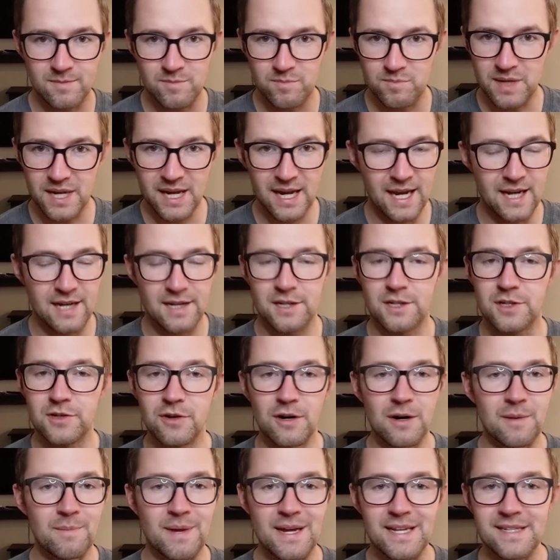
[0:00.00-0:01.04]
began to do
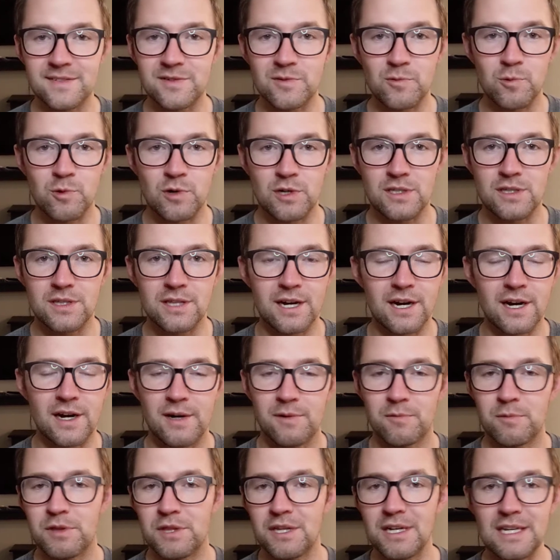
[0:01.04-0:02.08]
an amazing work there,
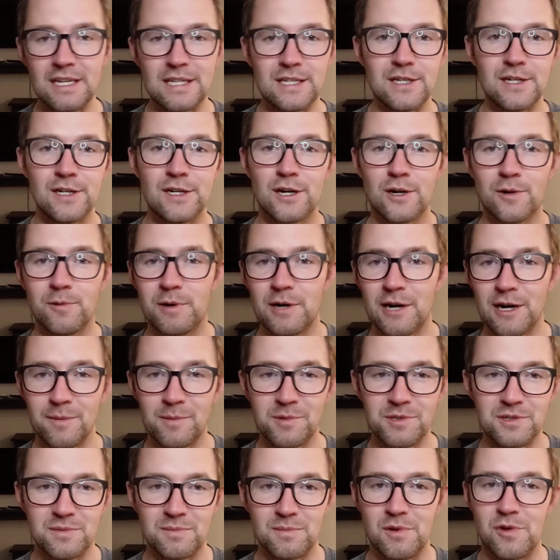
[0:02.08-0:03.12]
and within a year we were
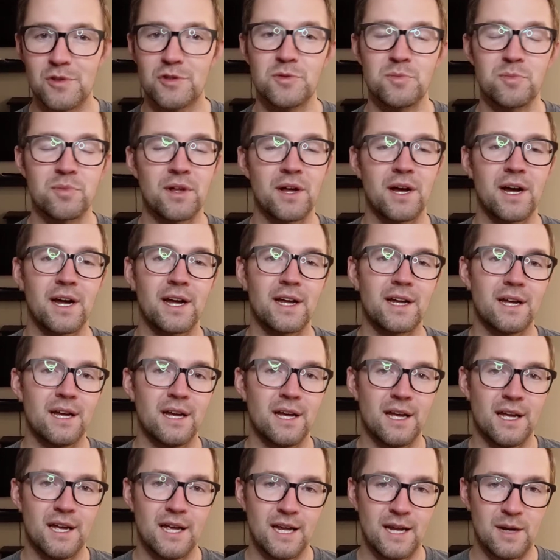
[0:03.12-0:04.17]
able to multiply
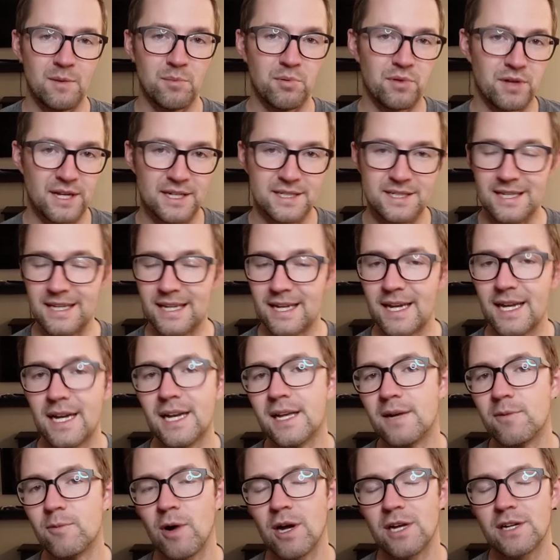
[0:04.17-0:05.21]
and plant again
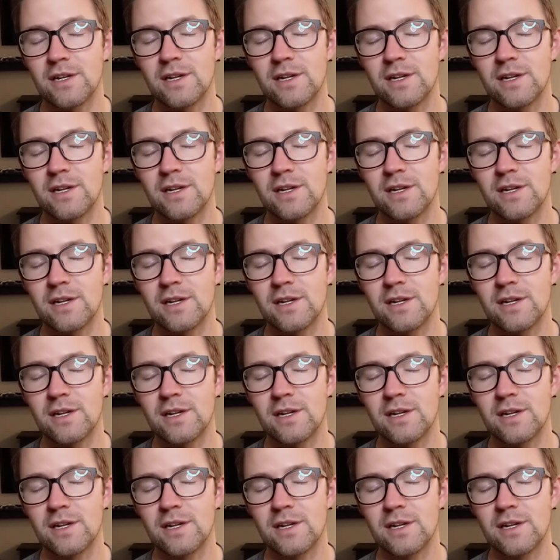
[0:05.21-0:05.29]
at